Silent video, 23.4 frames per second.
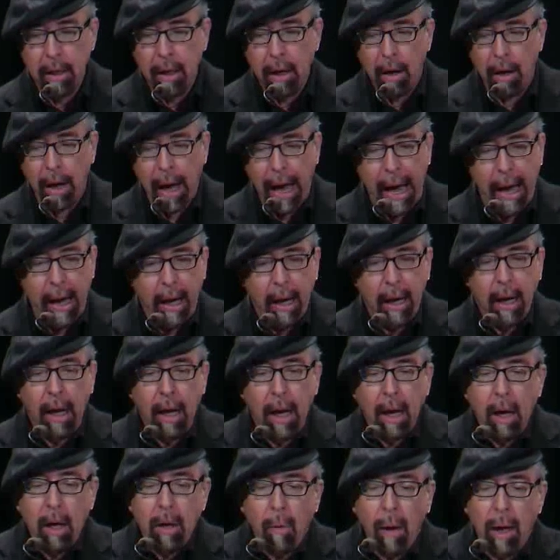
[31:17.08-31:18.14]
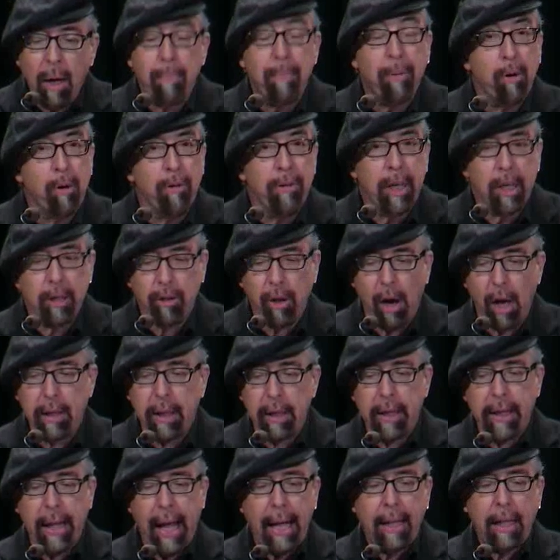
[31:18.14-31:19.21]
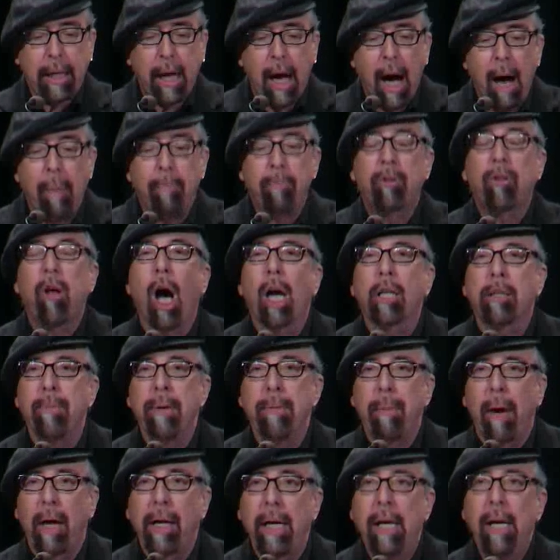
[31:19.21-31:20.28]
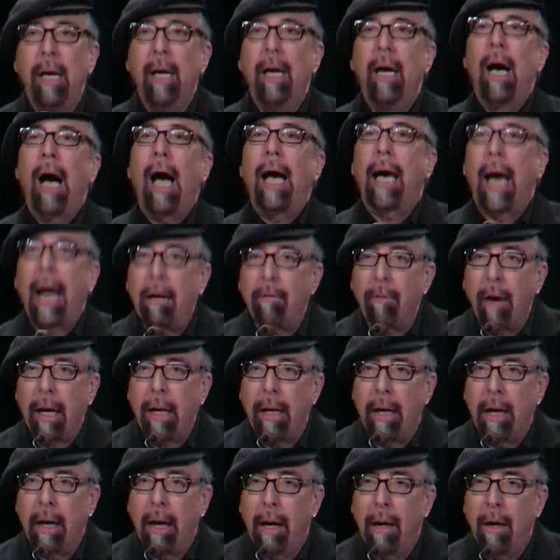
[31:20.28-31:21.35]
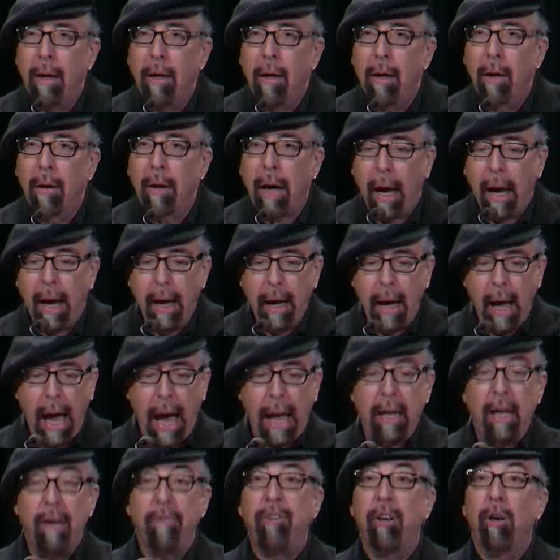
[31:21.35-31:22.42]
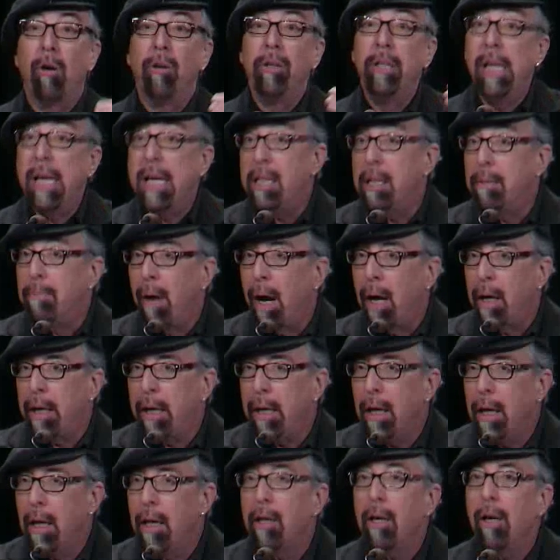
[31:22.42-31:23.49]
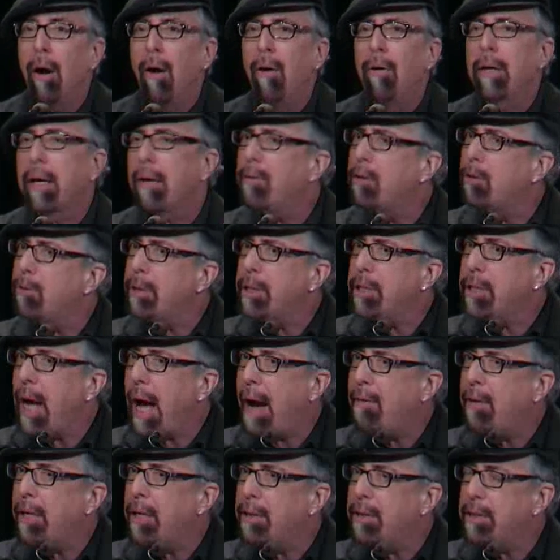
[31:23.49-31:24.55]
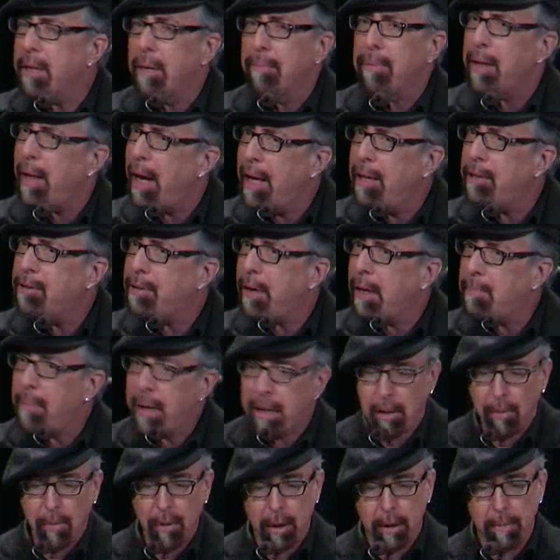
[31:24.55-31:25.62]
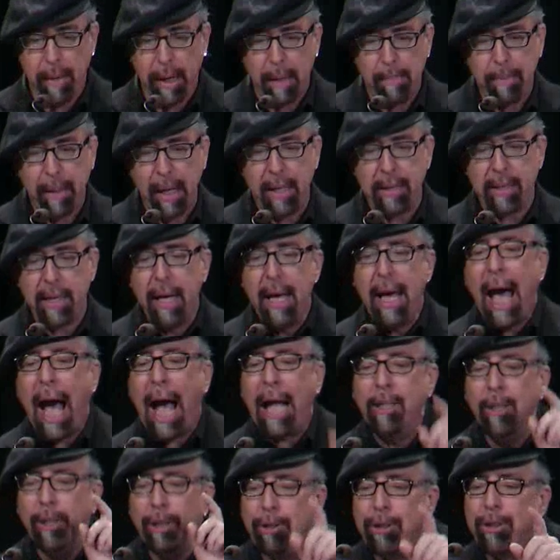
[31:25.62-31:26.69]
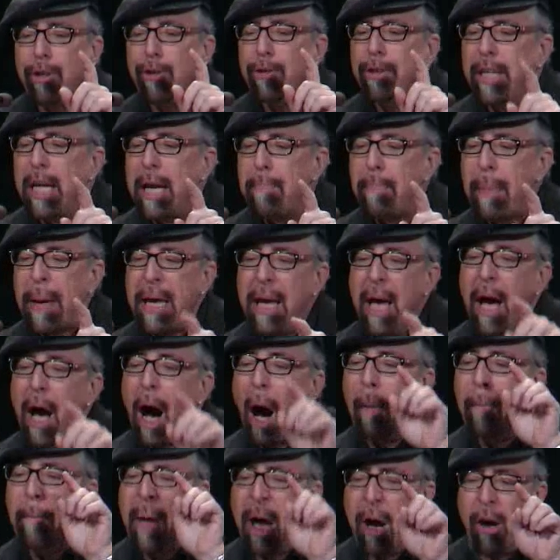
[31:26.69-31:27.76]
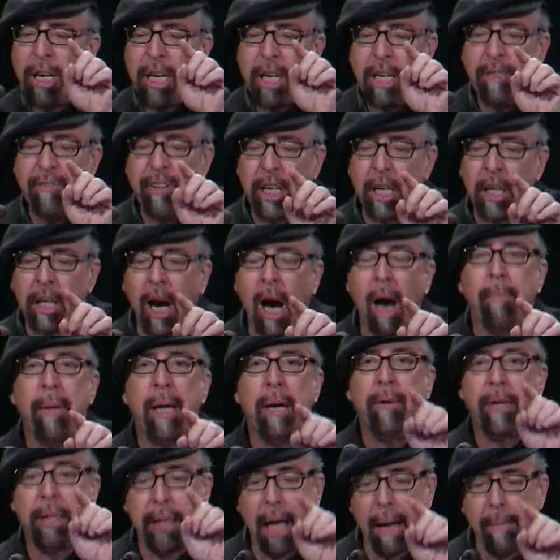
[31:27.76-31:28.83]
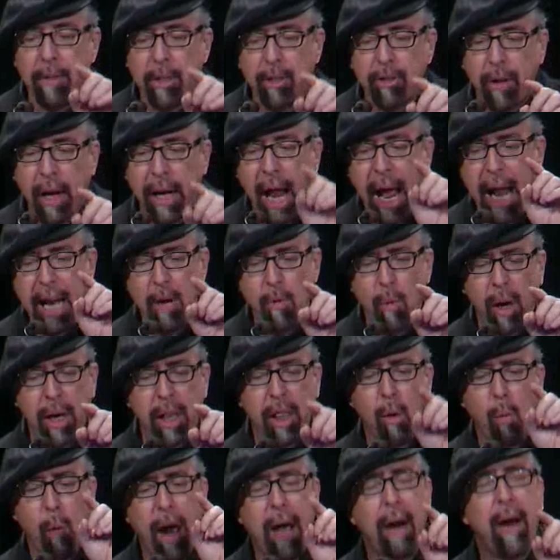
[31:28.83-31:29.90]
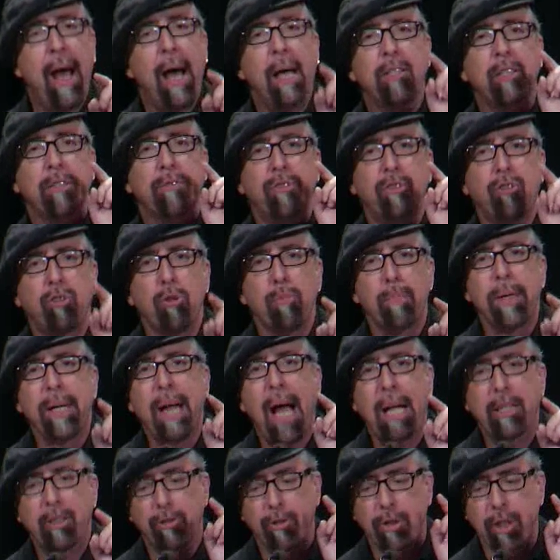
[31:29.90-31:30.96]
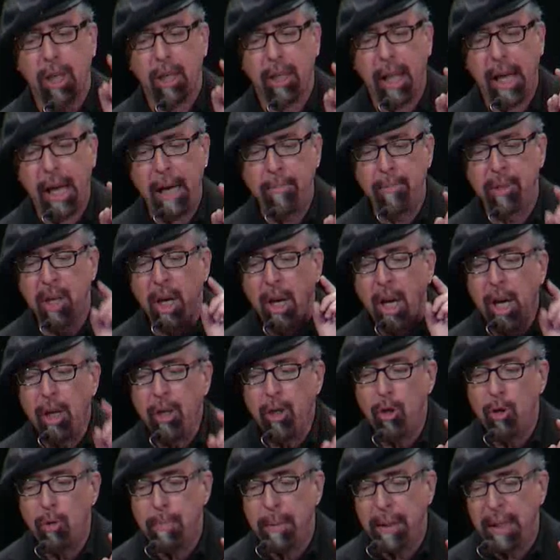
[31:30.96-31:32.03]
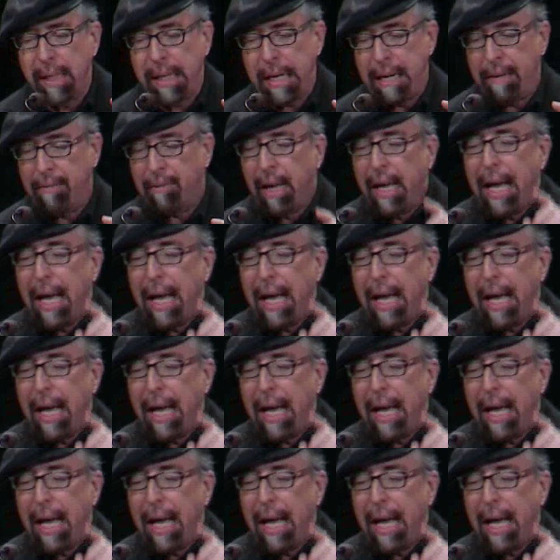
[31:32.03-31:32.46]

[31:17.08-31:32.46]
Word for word: Okay? You want to prove you can talk to the dead? Come, talk to me, buddy. I got it right here. Okay? And if you don't need the money, you know, give it to a charity or something. Hey, you're trying to make the world a better place. And you too, Deepy, a million if you can come here and demonstrate any one of the warehouse of supernatural claims you believe.